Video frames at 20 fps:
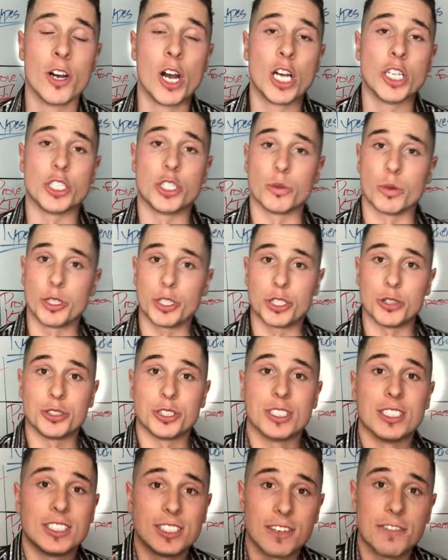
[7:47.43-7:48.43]
to reduce
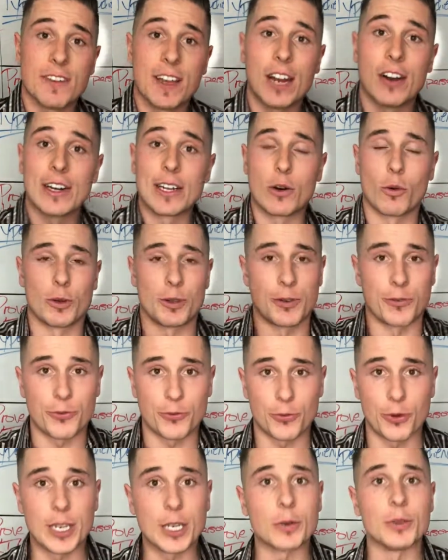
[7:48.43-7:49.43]
the severity or the
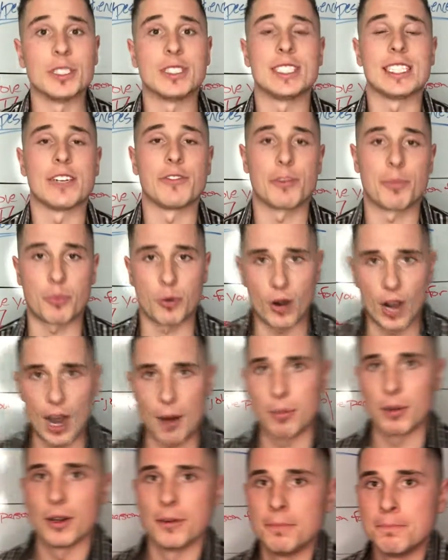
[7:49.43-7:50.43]
frequency of the
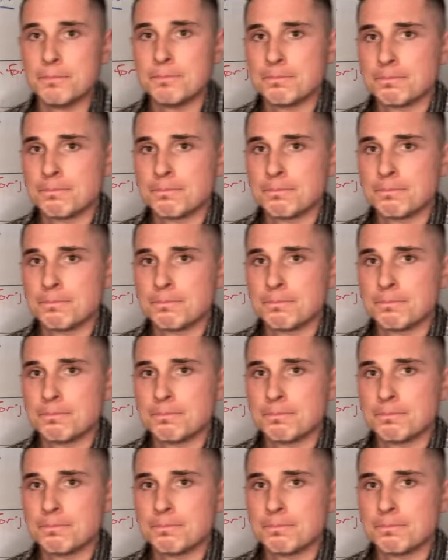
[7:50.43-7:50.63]
problem.